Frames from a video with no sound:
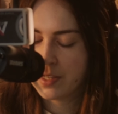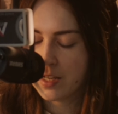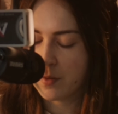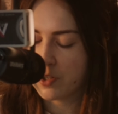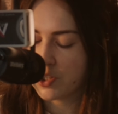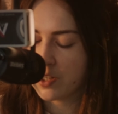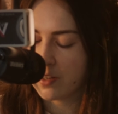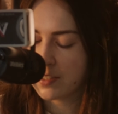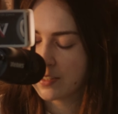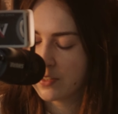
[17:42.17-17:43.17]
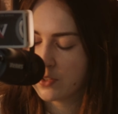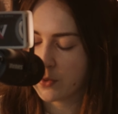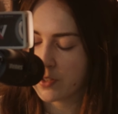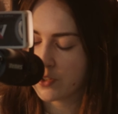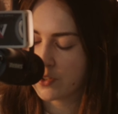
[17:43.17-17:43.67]
And when she knocked at the
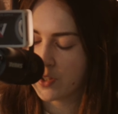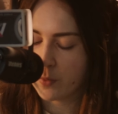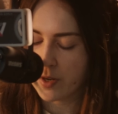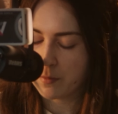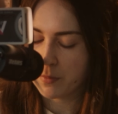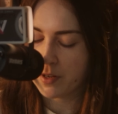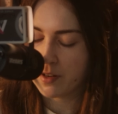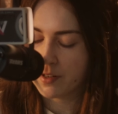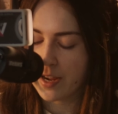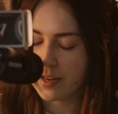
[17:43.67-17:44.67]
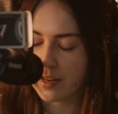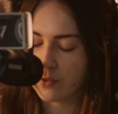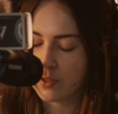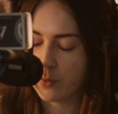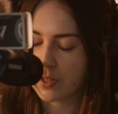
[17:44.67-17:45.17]
door, Snow White put her head
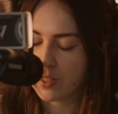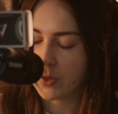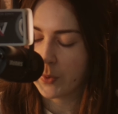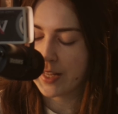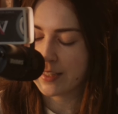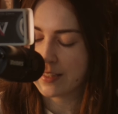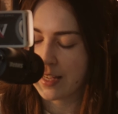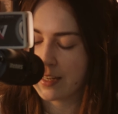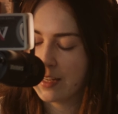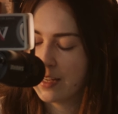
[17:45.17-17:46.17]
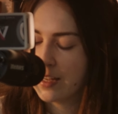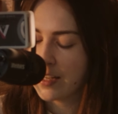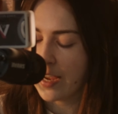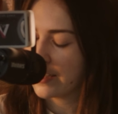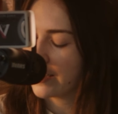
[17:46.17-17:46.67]
out the window and said,
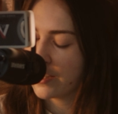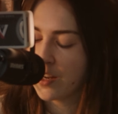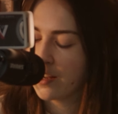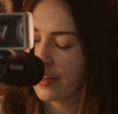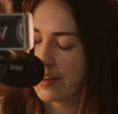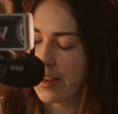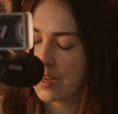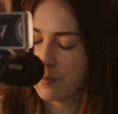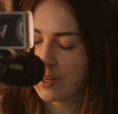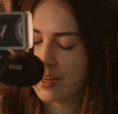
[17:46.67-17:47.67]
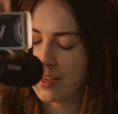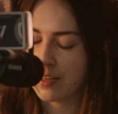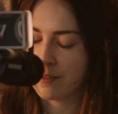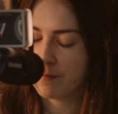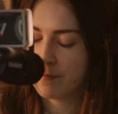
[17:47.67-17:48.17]
"I dare not let anybody in.